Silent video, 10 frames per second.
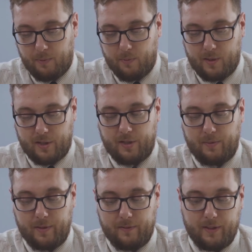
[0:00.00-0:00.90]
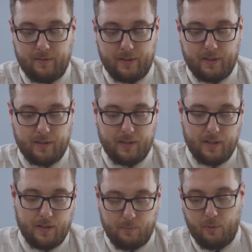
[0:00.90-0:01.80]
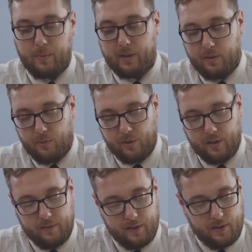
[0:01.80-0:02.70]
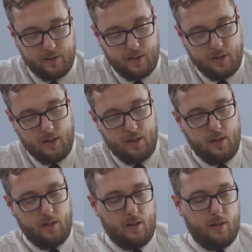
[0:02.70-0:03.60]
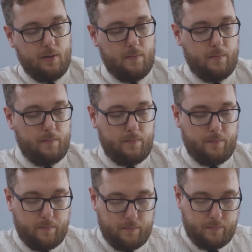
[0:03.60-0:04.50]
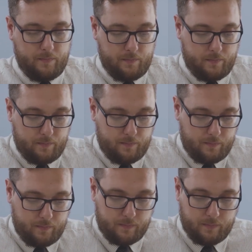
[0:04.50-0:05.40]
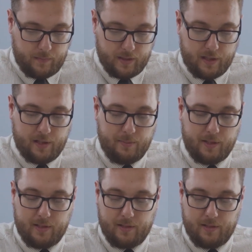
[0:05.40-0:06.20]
they followed every changes in the status of family. Why it was done?